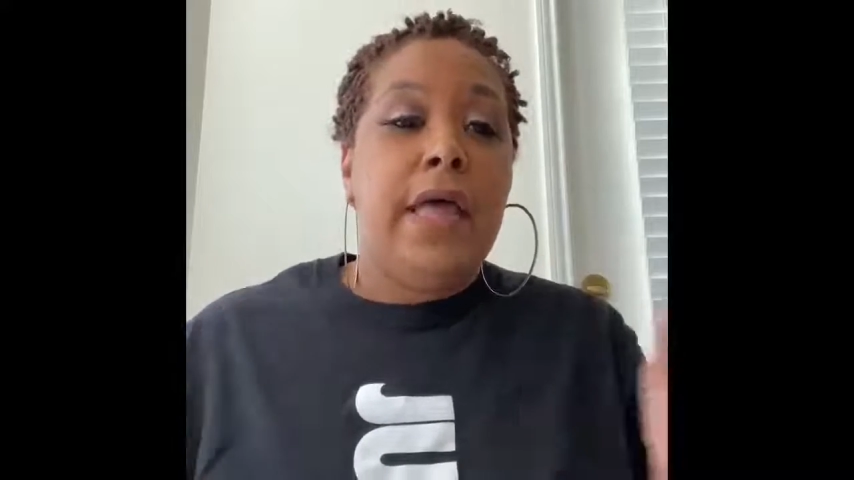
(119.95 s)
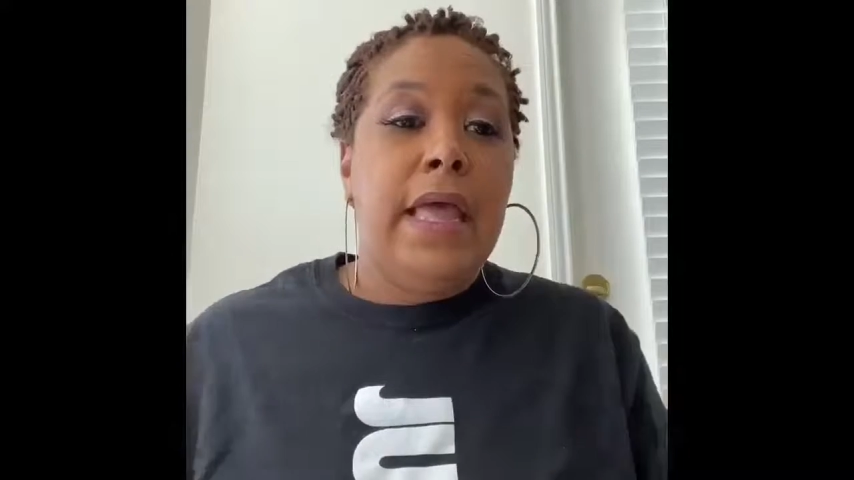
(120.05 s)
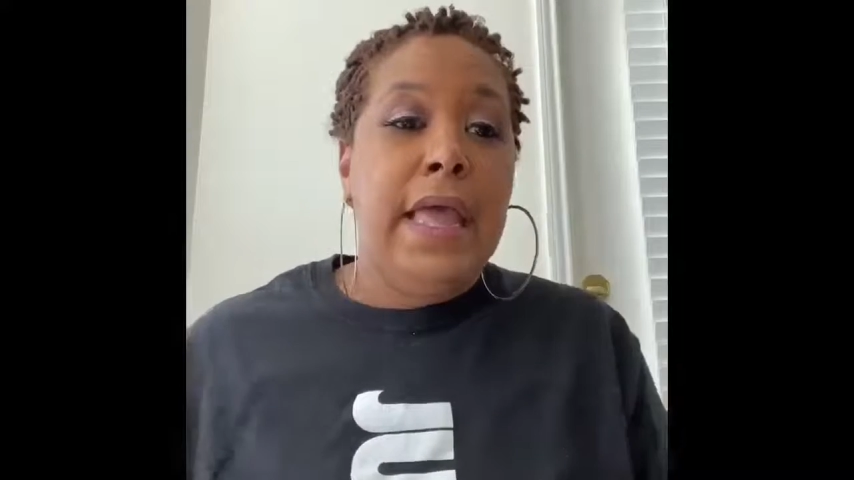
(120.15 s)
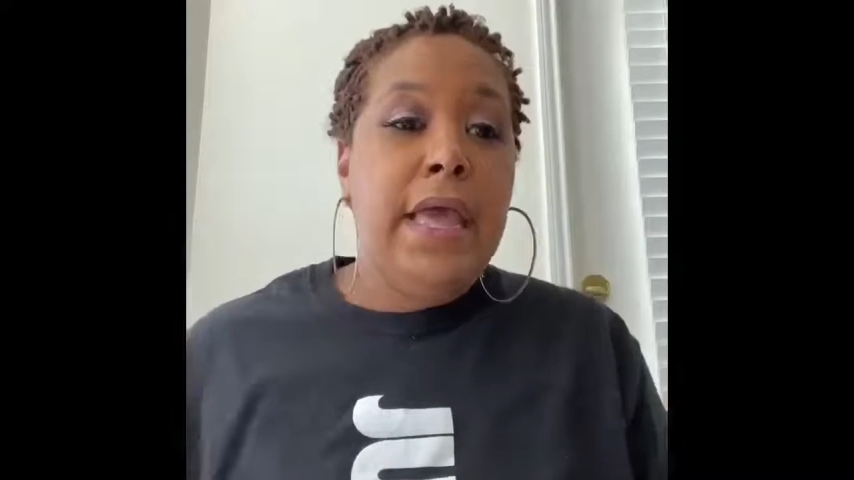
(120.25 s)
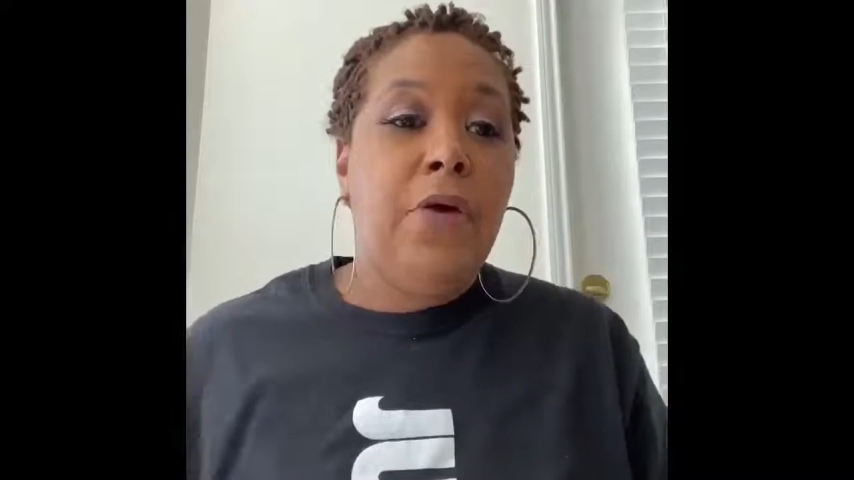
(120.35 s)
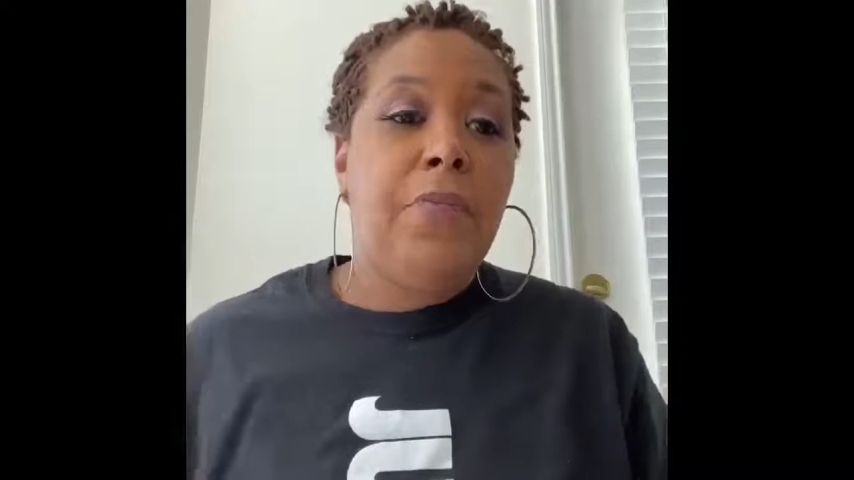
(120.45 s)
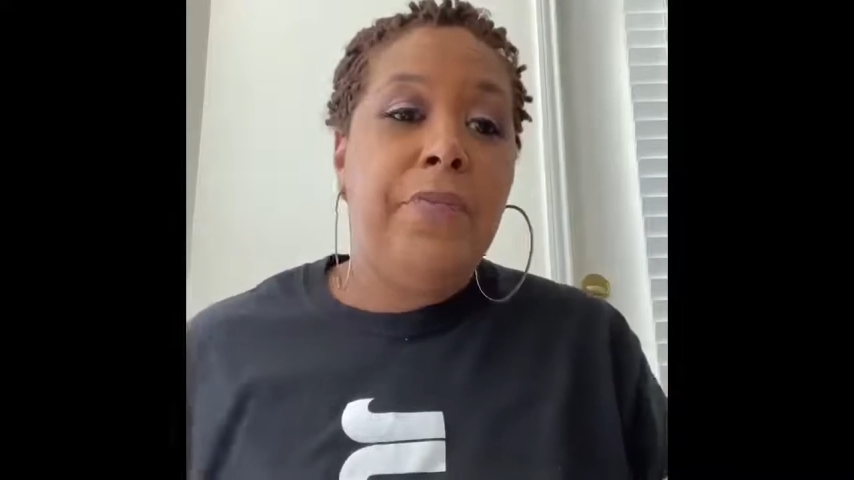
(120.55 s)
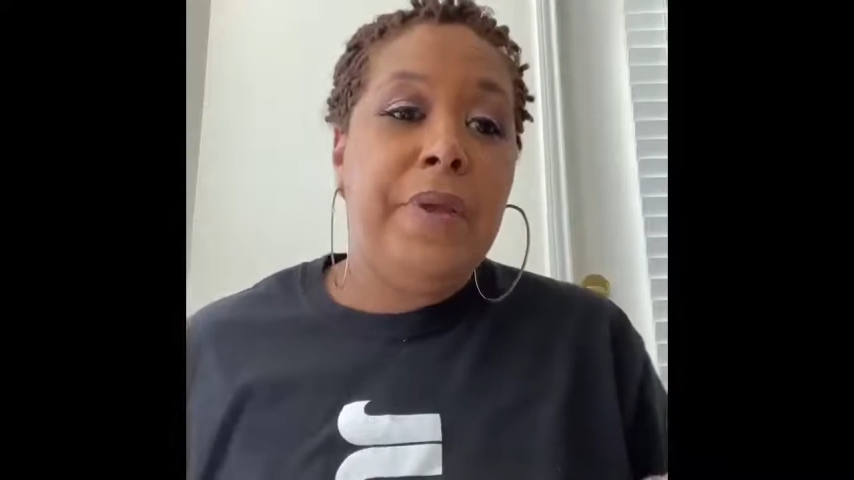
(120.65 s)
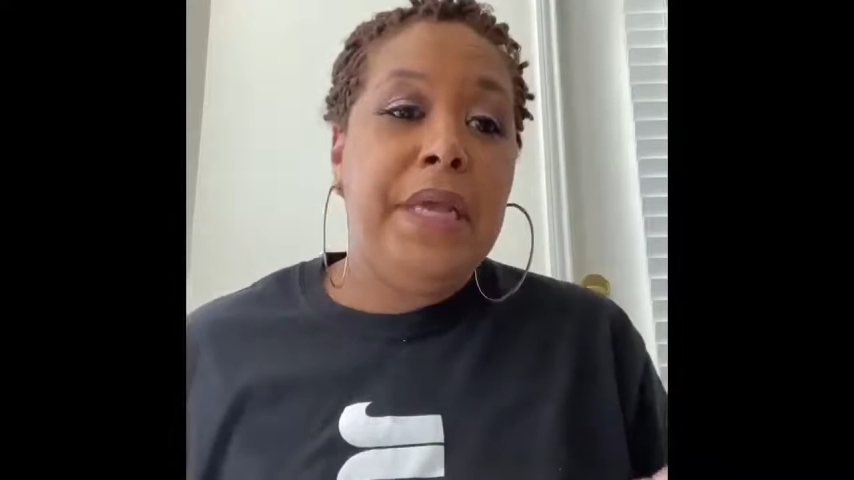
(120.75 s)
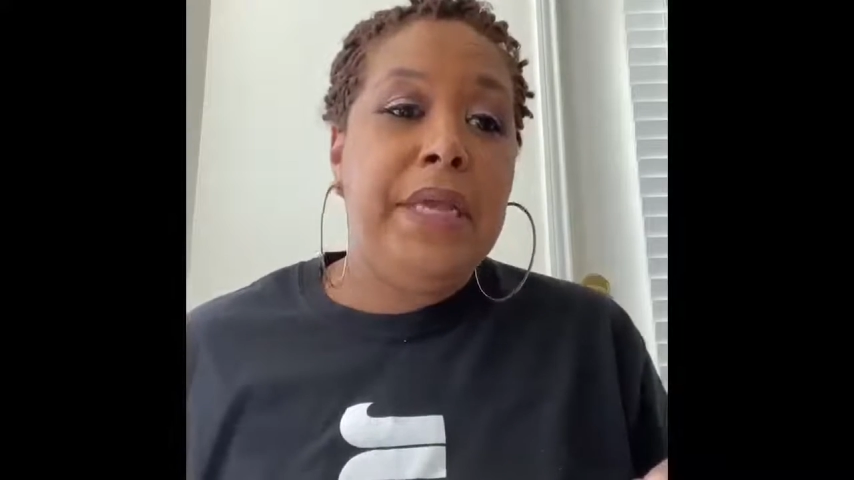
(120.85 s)
help
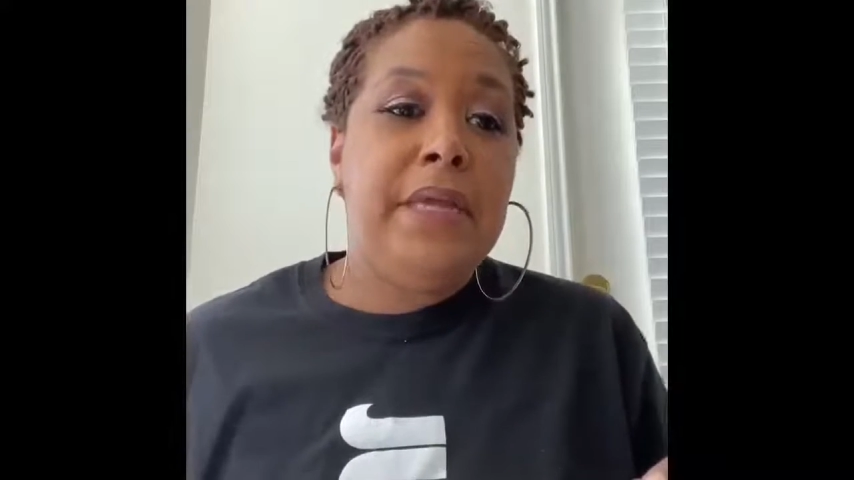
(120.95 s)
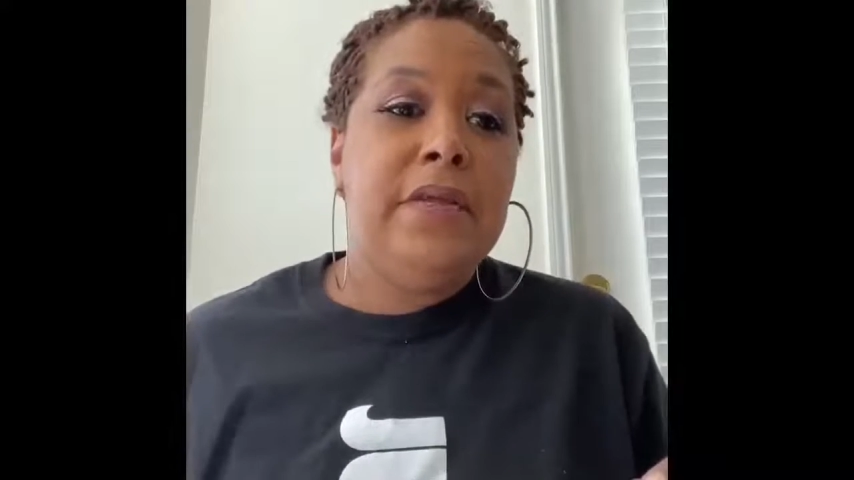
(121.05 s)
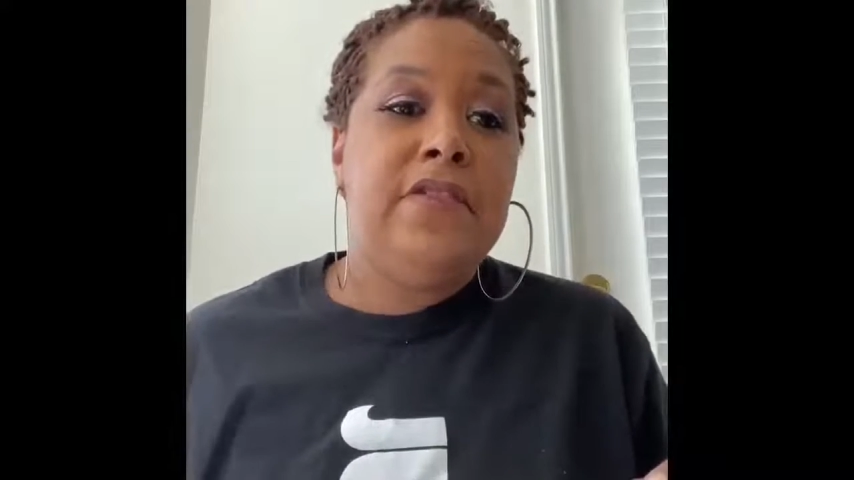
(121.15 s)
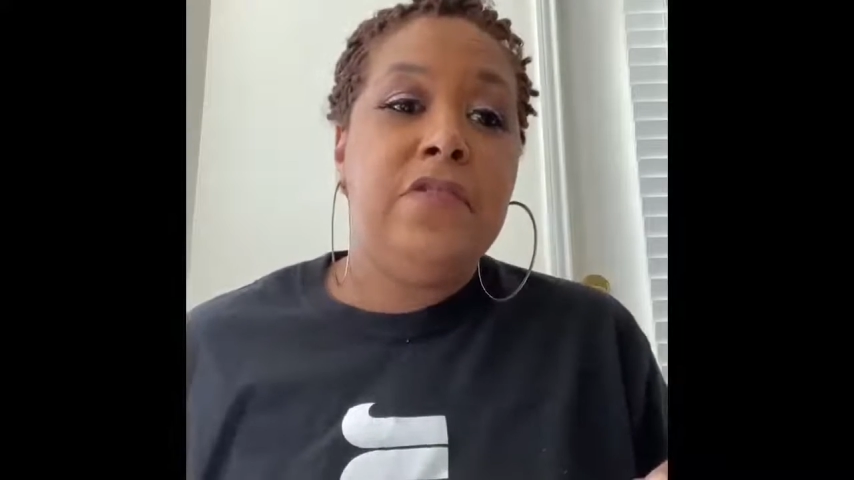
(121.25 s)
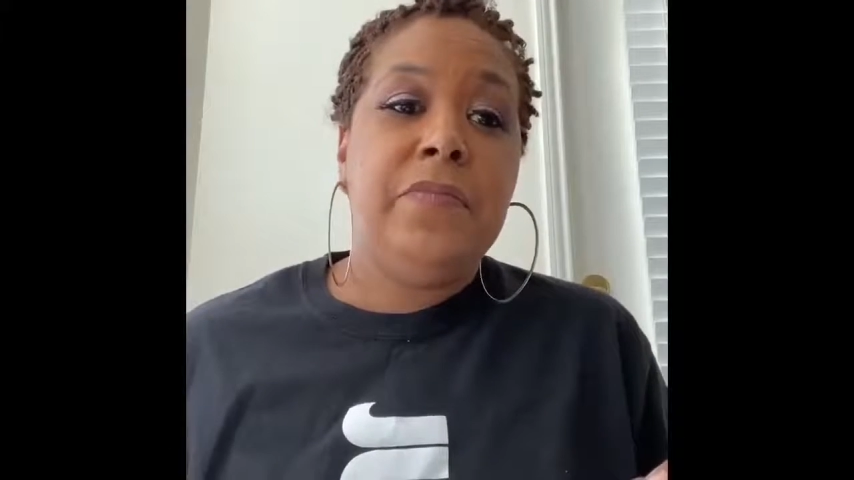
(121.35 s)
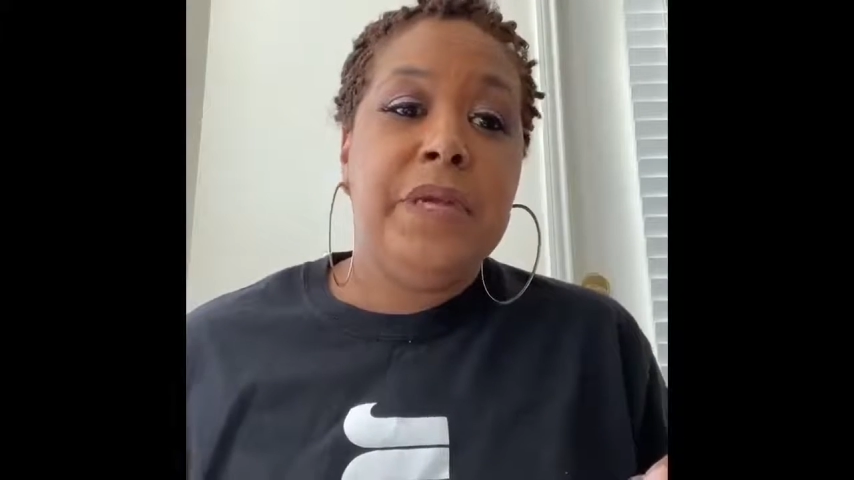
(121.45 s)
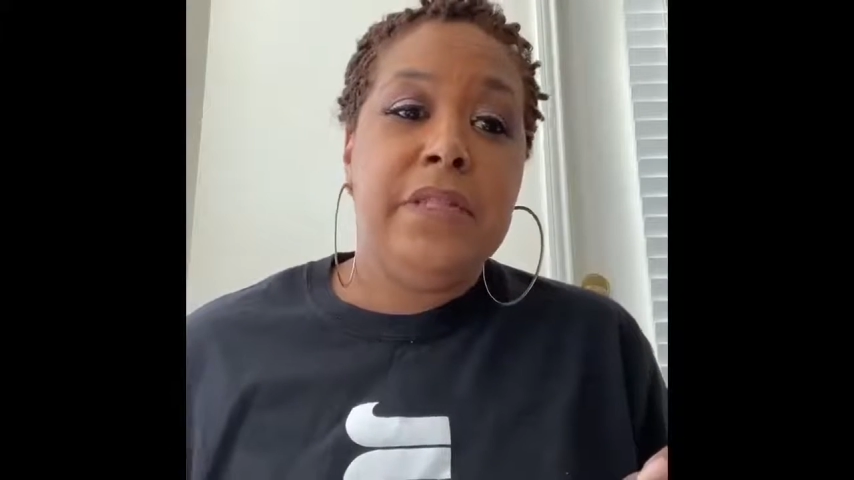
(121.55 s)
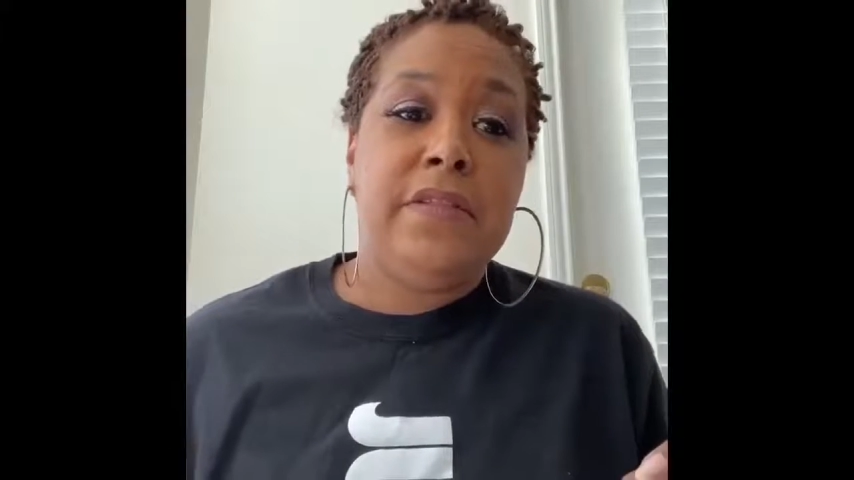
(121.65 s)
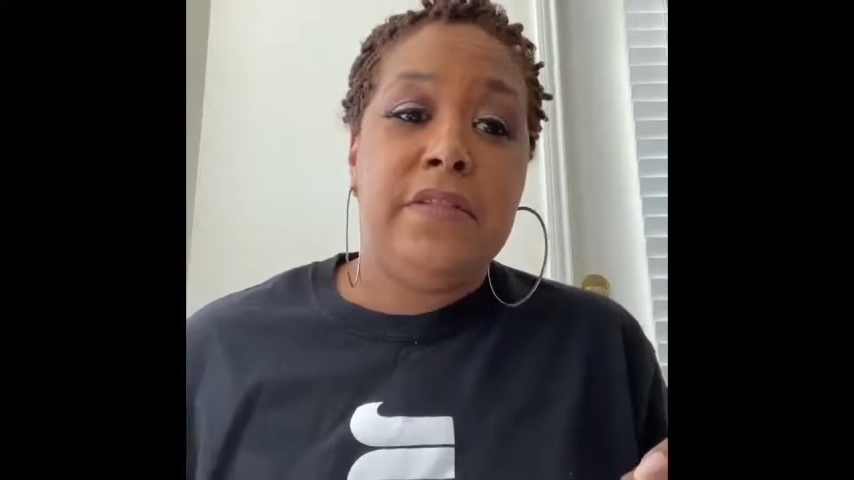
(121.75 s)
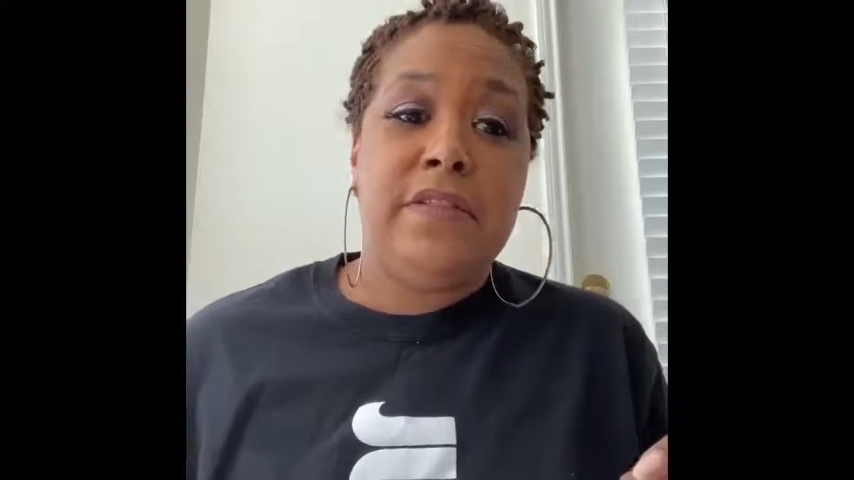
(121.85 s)
me to be
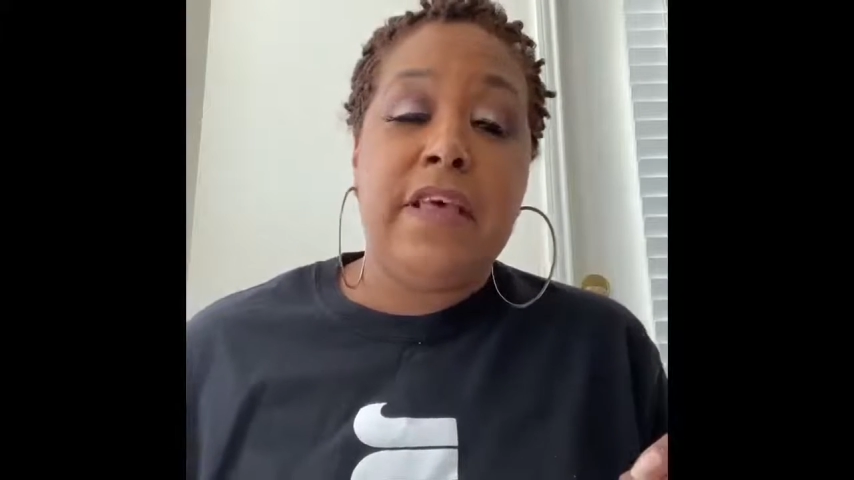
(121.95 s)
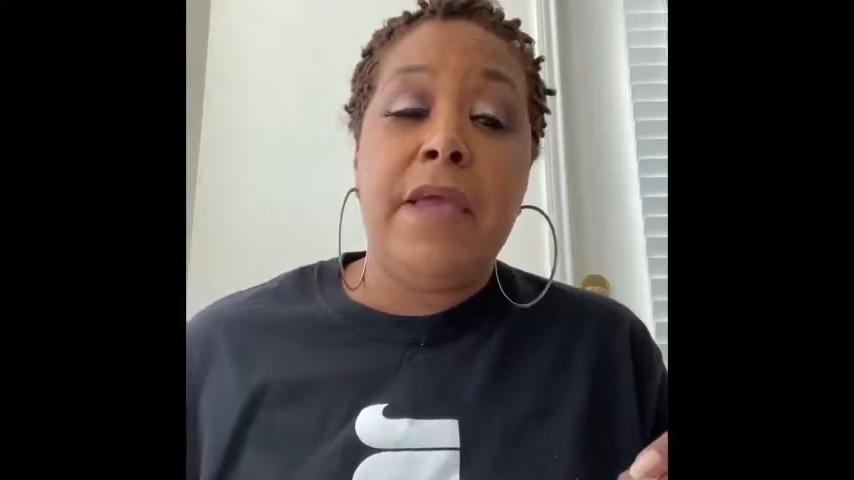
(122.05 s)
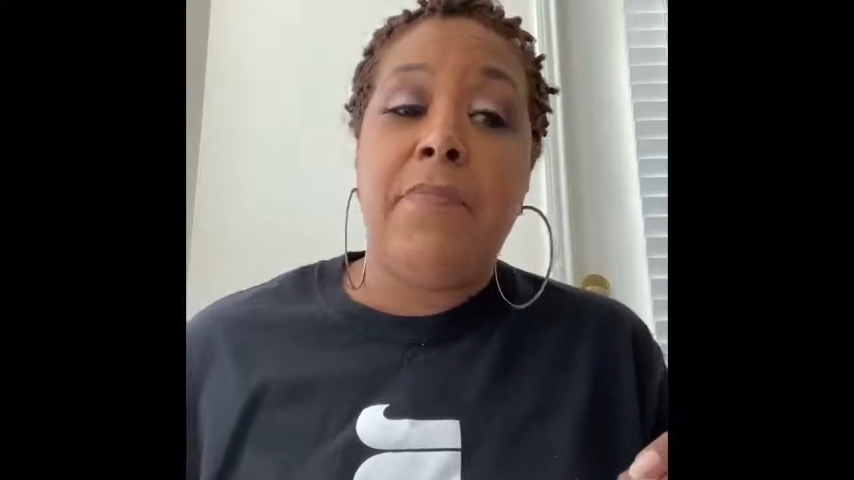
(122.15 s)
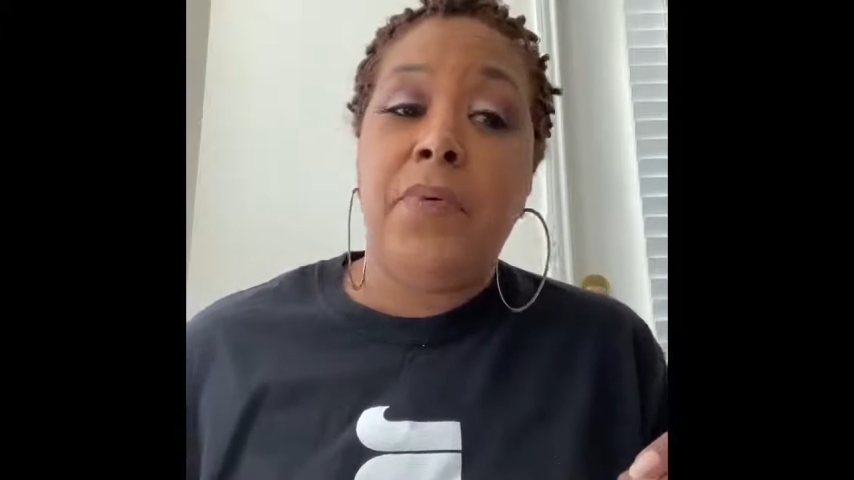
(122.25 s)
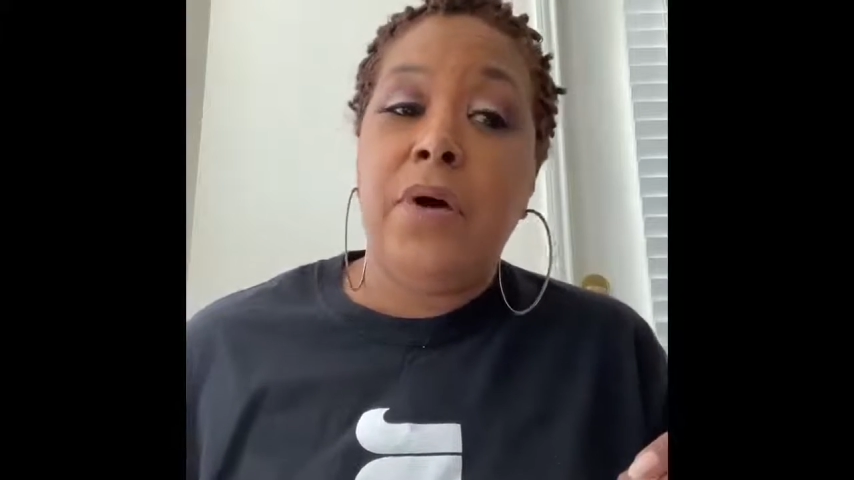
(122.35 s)
the disciple